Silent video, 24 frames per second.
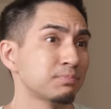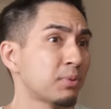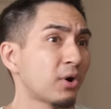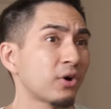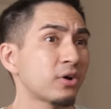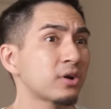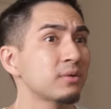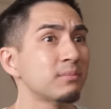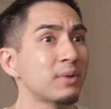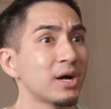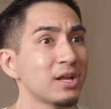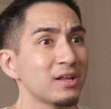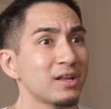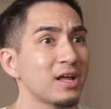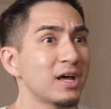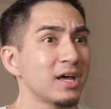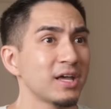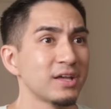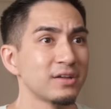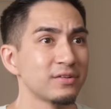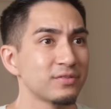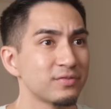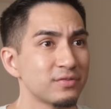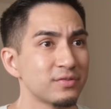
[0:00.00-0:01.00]
part of my
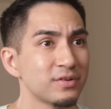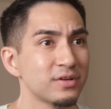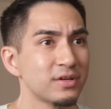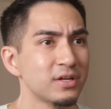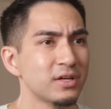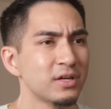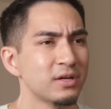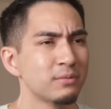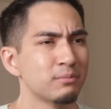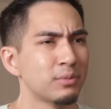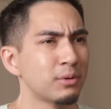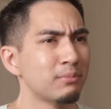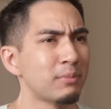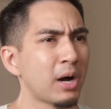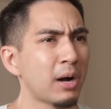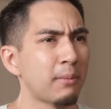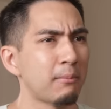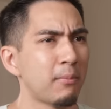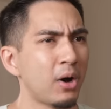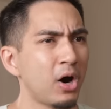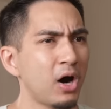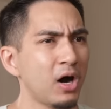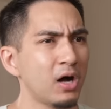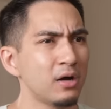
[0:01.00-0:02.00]
life. But my
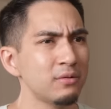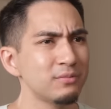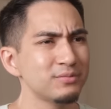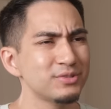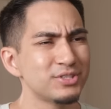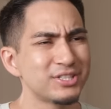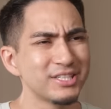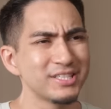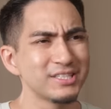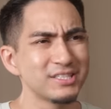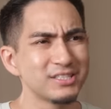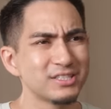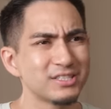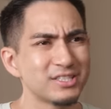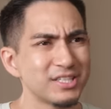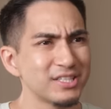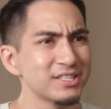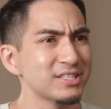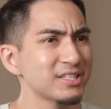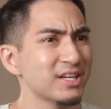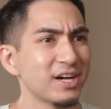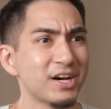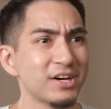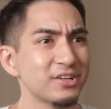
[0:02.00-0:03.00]
mom just
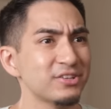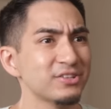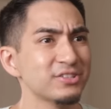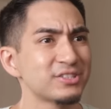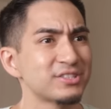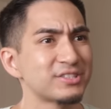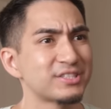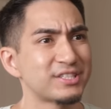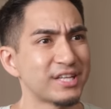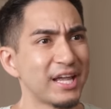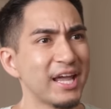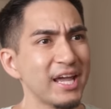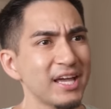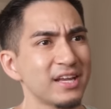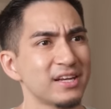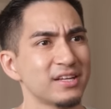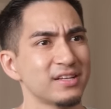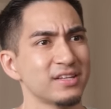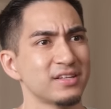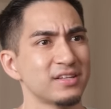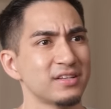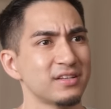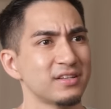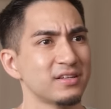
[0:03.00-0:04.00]
doesn't understand
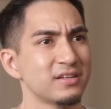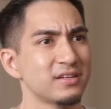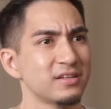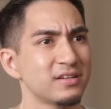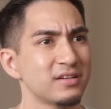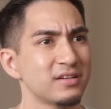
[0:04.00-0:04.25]
it.